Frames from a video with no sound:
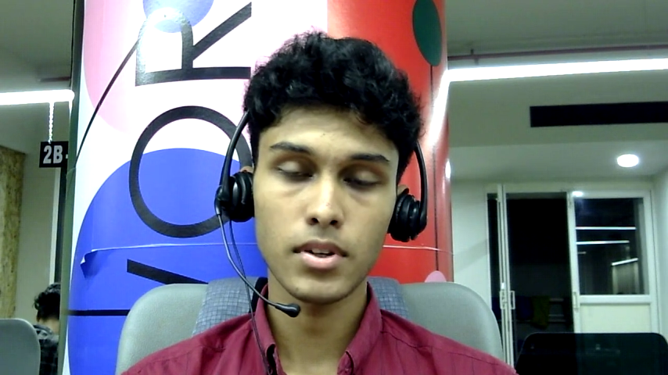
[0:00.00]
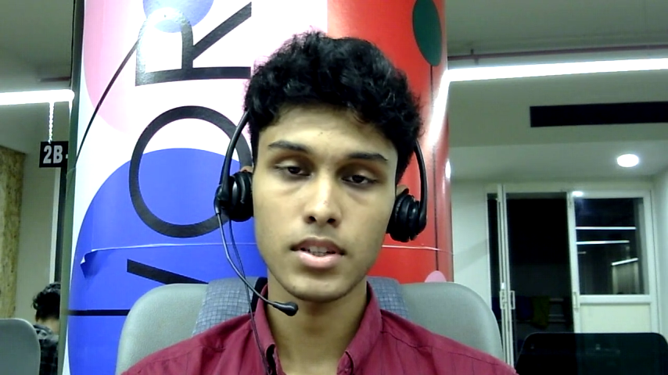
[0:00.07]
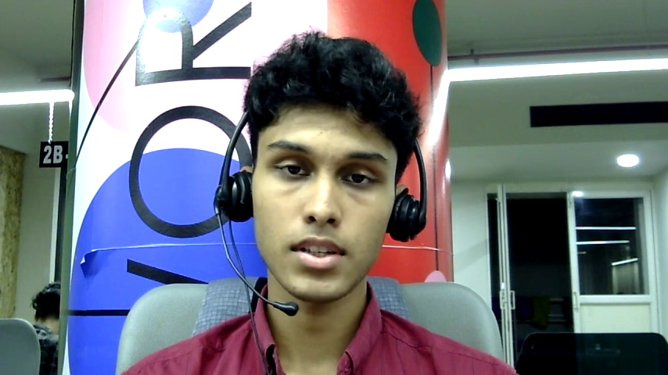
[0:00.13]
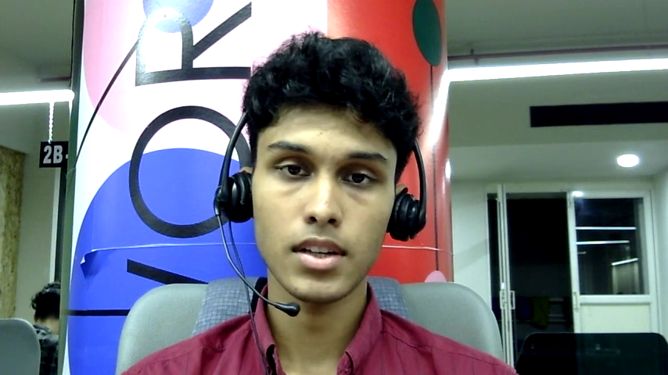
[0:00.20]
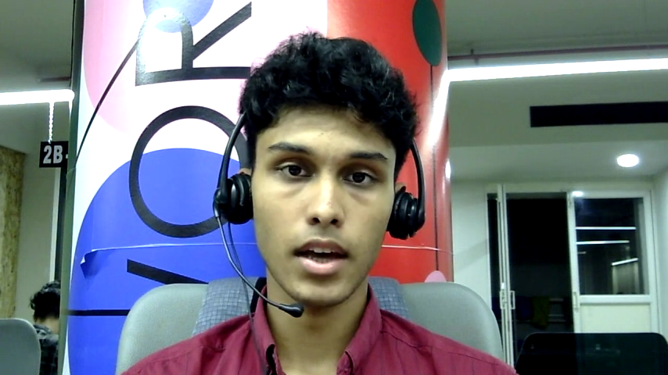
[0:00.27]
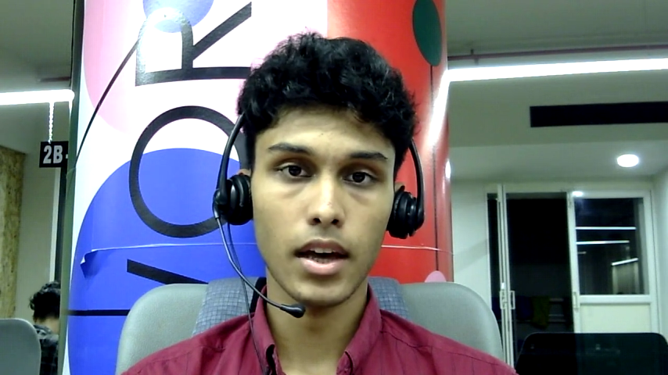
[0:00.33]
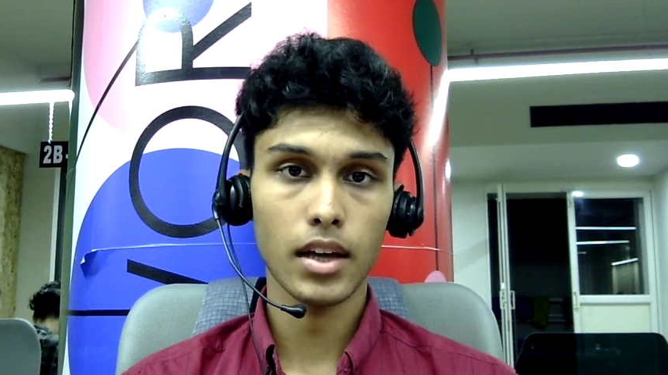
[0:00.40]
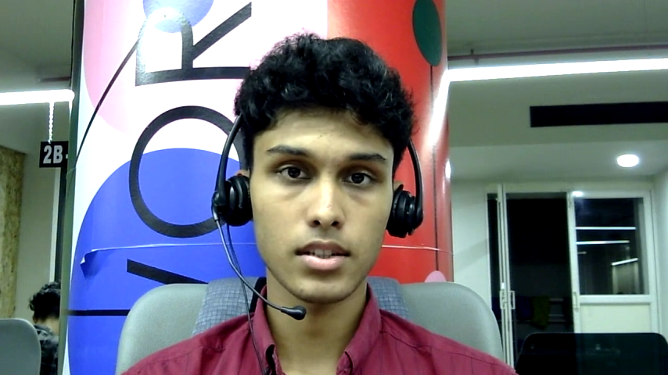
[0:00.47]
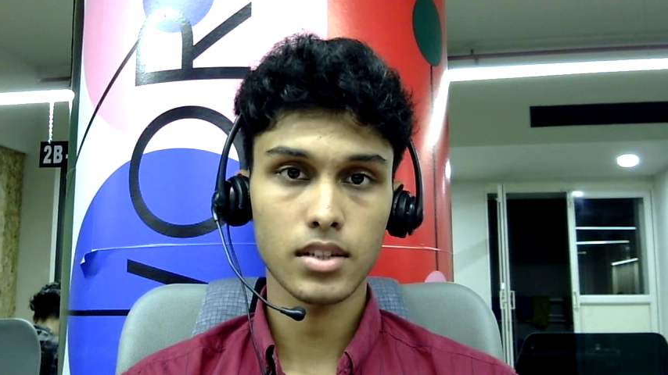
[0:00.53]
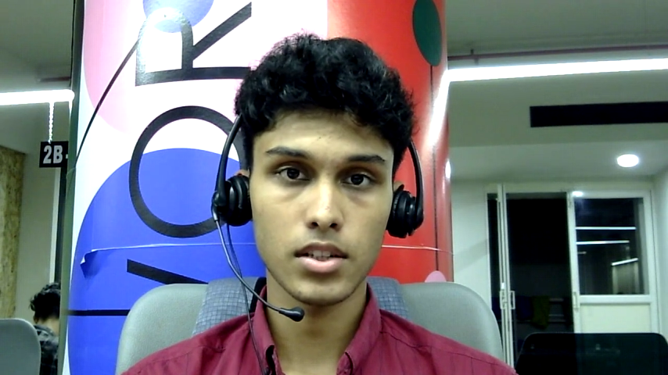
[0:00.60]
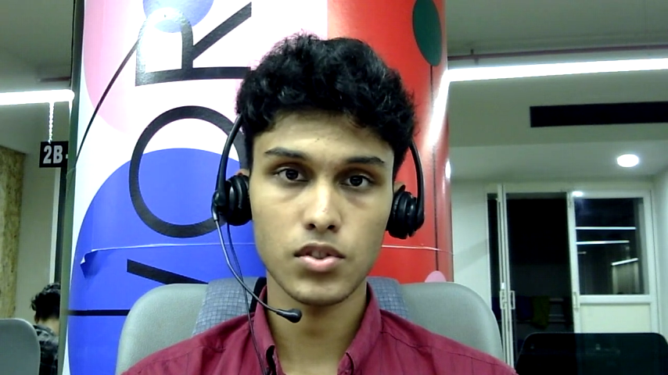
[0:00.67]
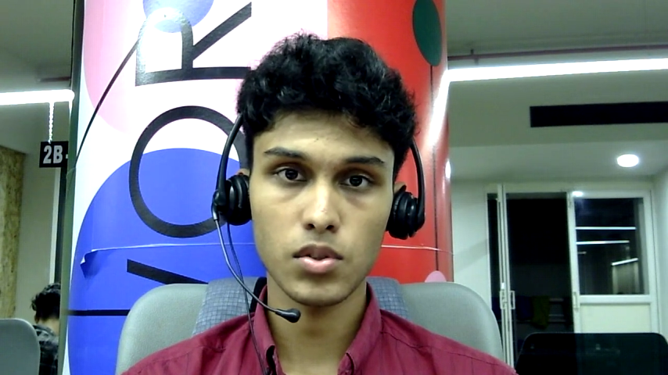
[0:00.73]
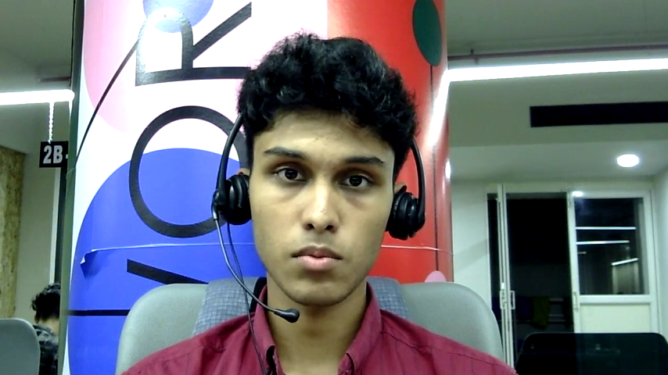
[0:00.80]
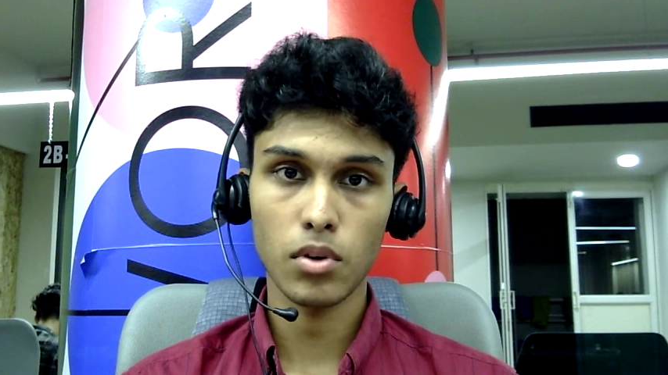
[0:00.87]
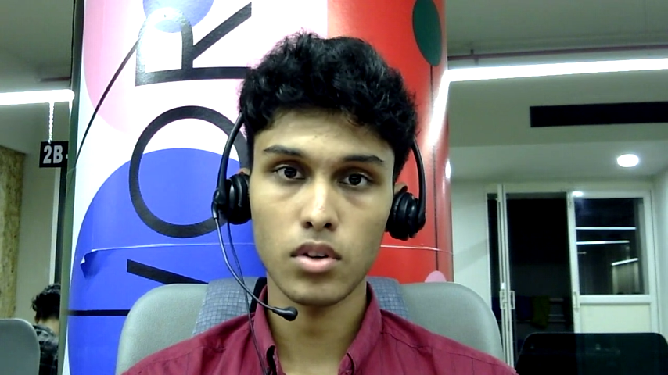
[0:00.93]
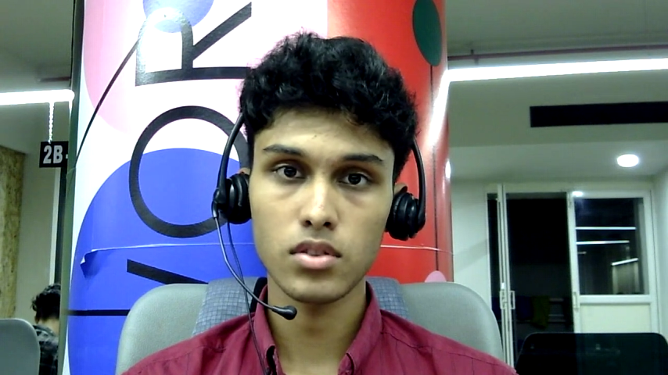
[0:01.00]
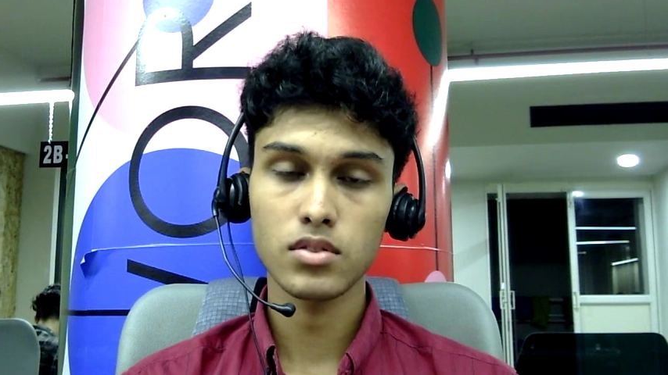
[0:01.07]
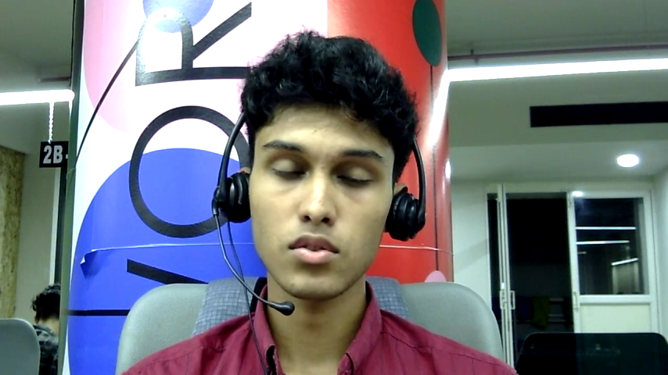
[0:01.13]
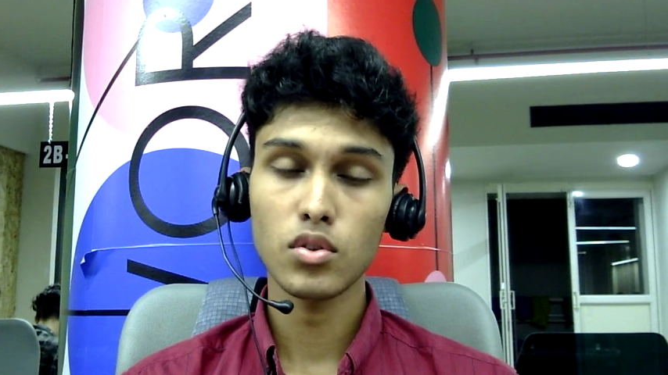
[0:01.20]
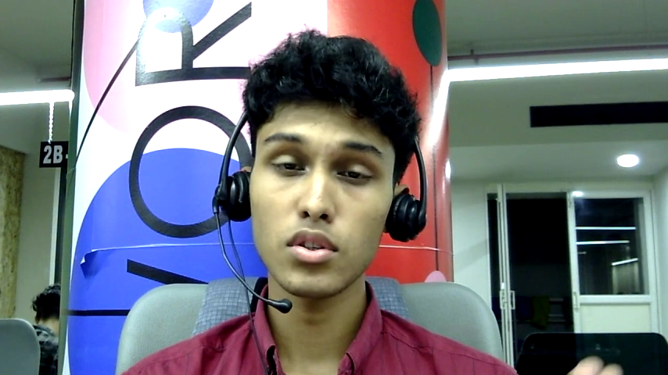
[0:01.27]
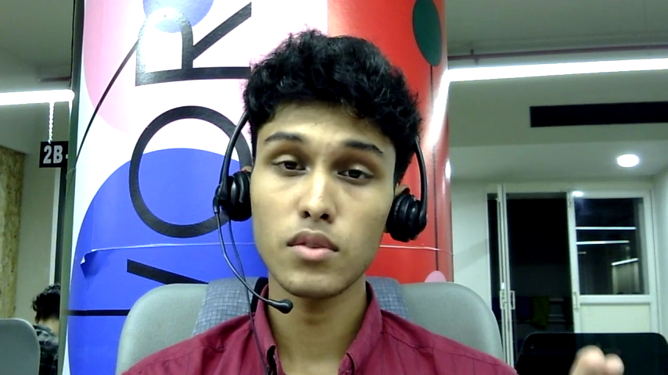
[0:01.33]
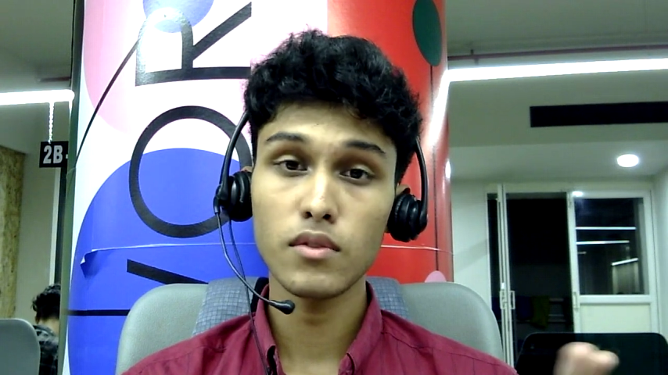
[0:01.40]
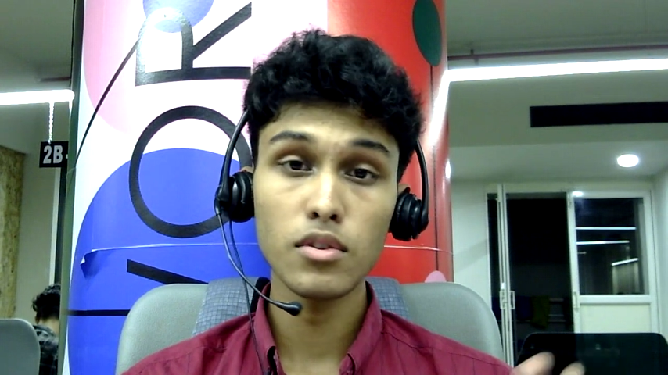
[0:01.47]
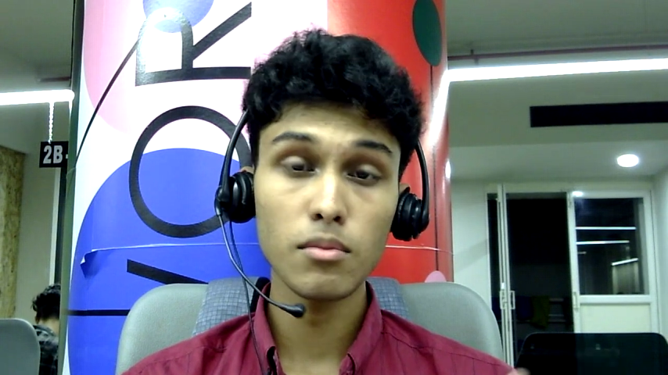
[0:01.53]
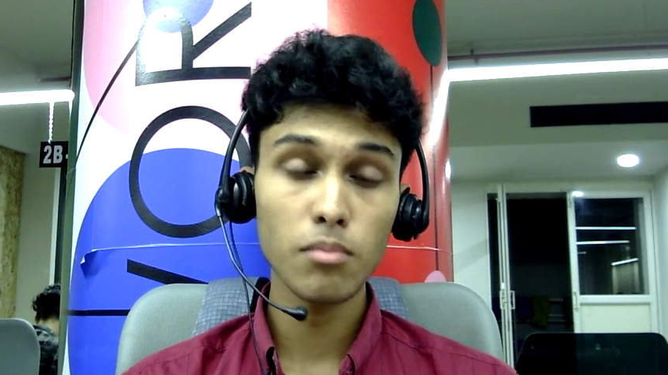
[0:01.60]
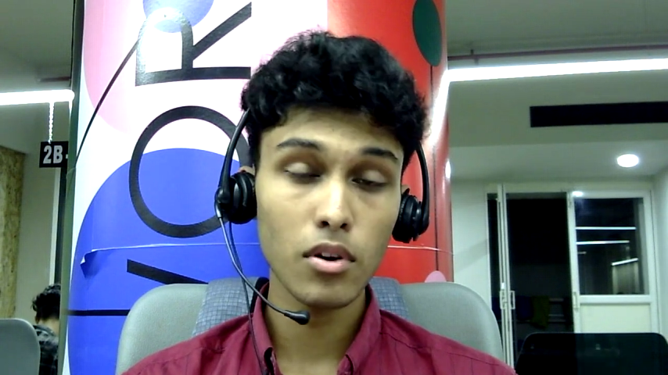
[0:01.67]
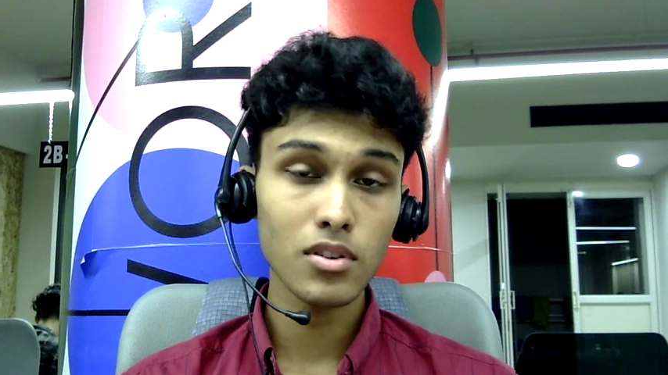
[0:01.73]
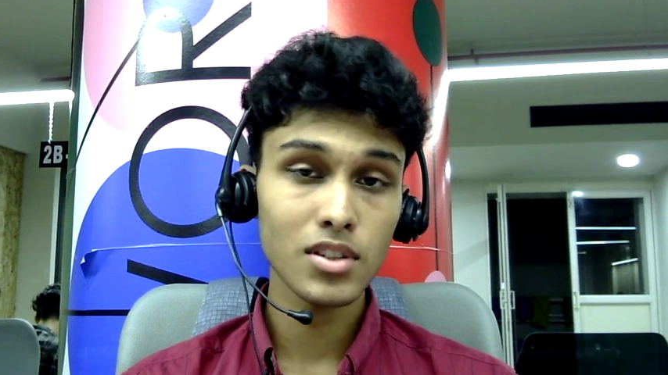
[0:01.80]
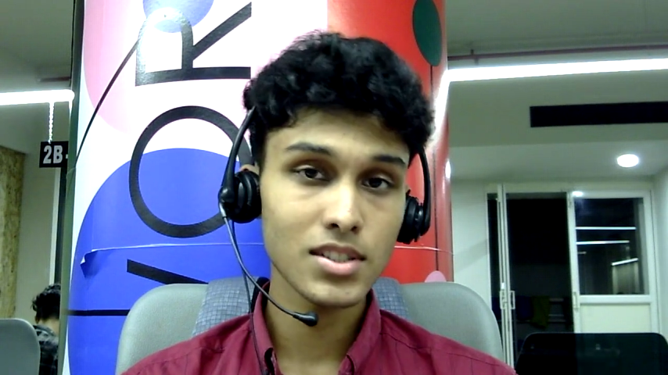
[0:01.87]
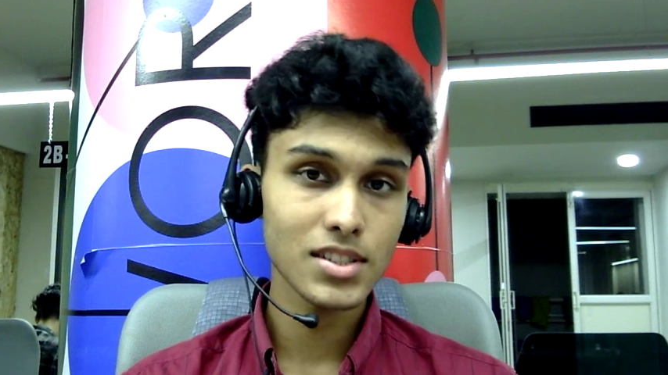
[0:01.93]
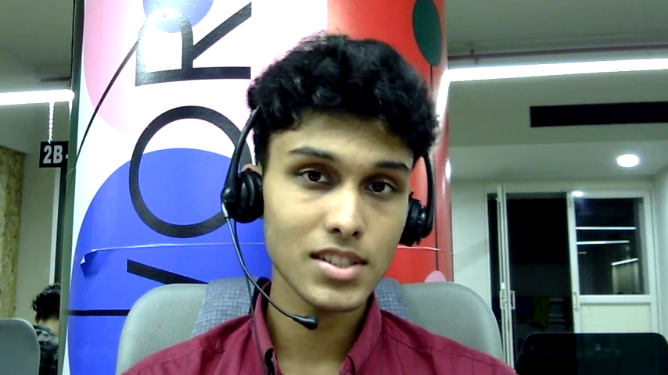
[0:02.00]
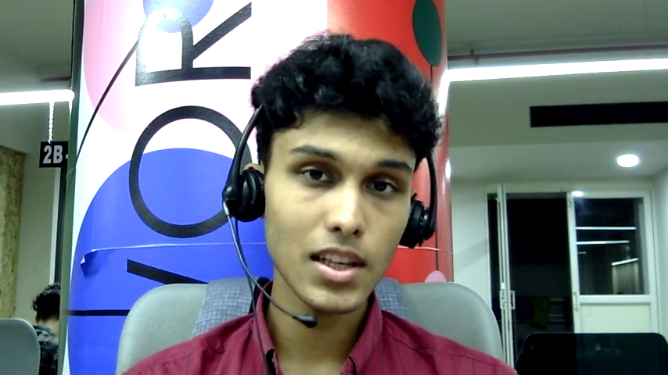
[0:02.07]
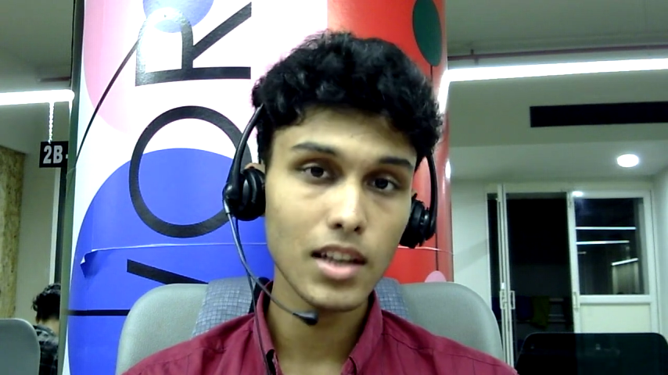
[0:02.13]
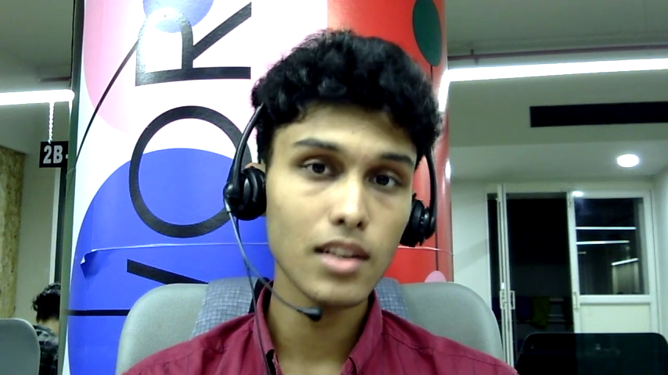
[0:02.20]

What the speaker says: and teacher bots, not even the bot itself